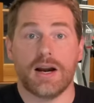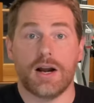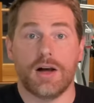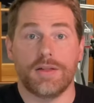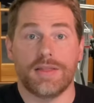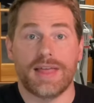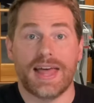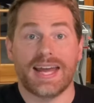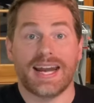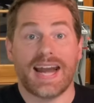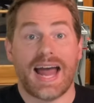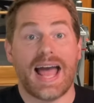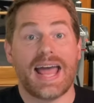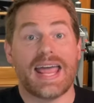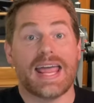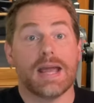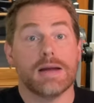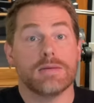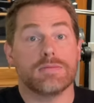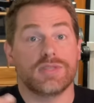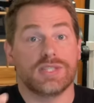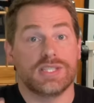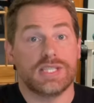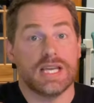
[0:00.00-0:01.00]
all that, I
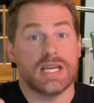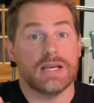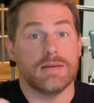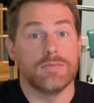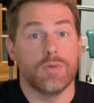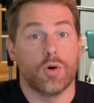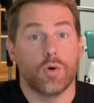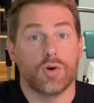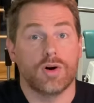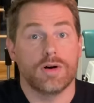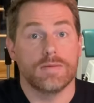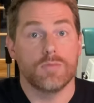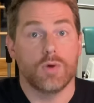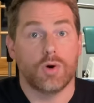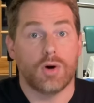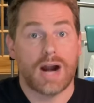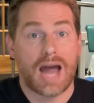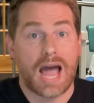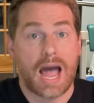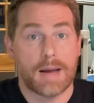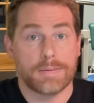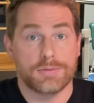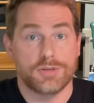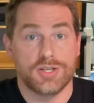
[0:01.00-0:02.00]
am seeing more and more
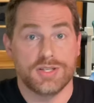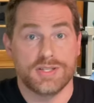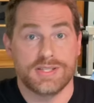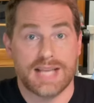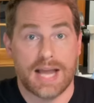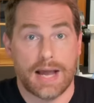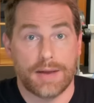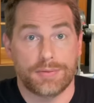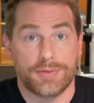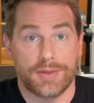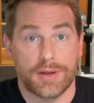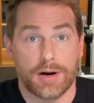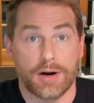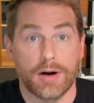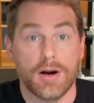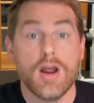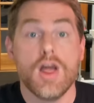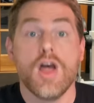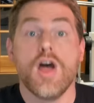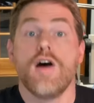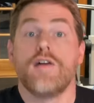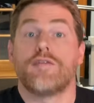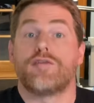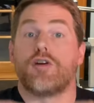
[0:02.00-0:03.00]
options out there
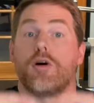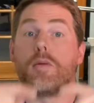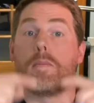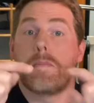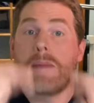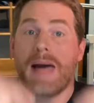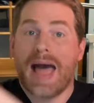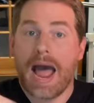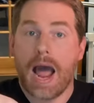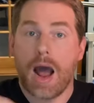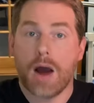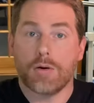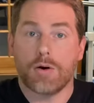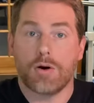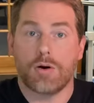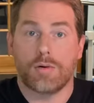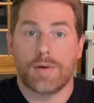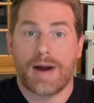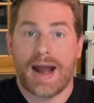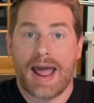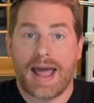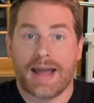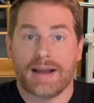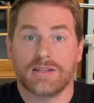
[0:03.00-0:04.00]
for power
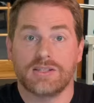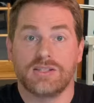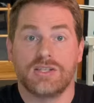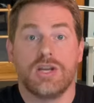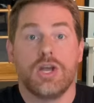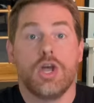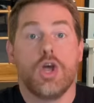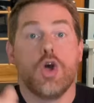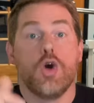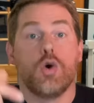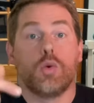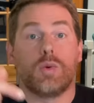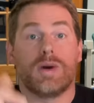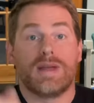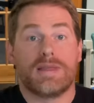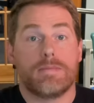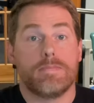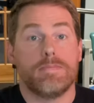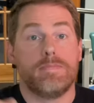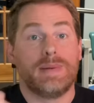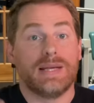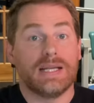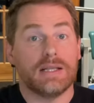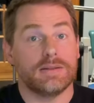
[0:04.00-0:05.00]
racks
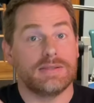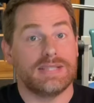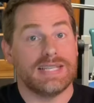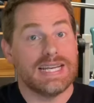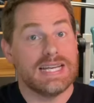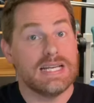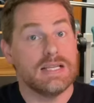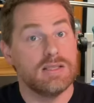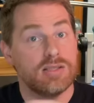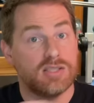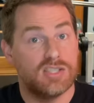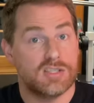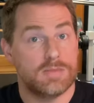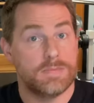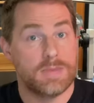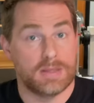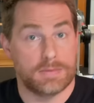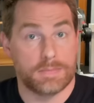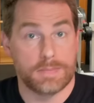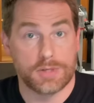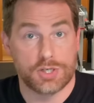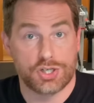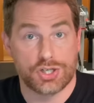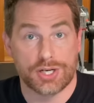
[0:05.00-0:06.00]
with built-in Smith
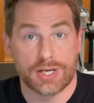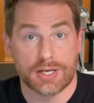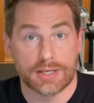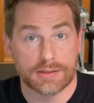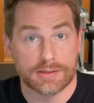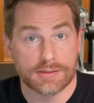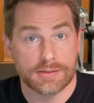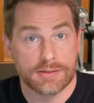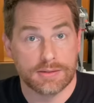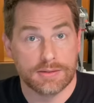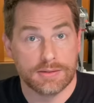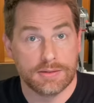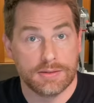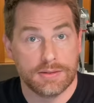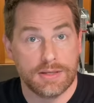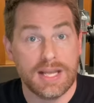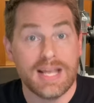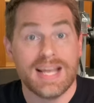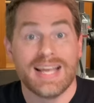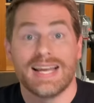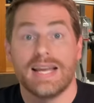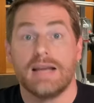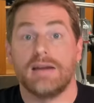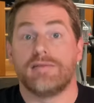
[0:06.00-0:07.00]
machines.
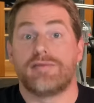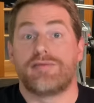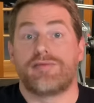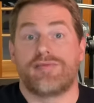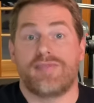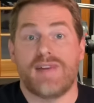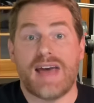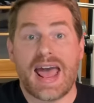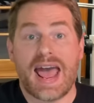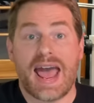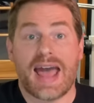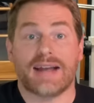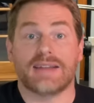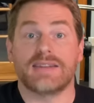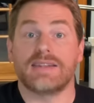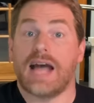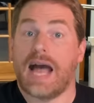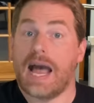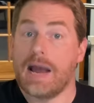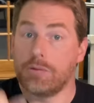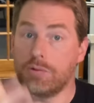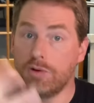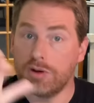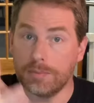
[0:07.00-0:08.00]
In fact,
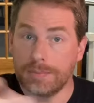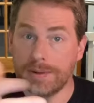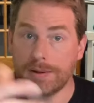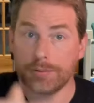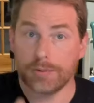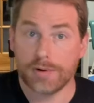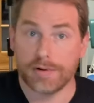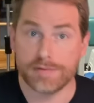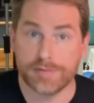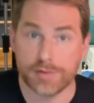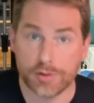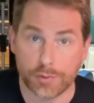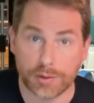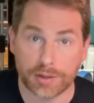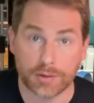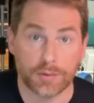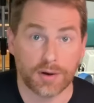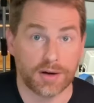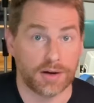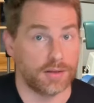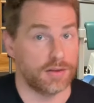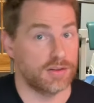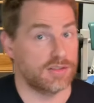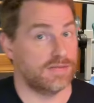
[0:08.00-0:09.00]
I will be reviewing
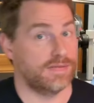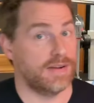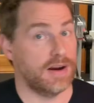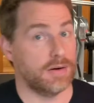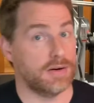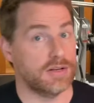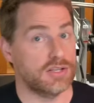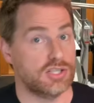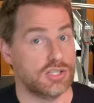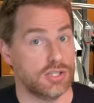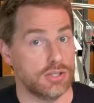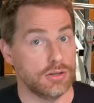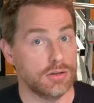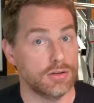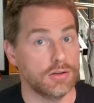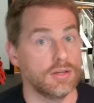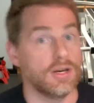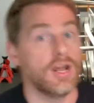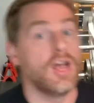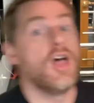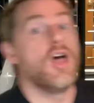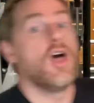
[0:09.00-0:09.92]
one of those very soon,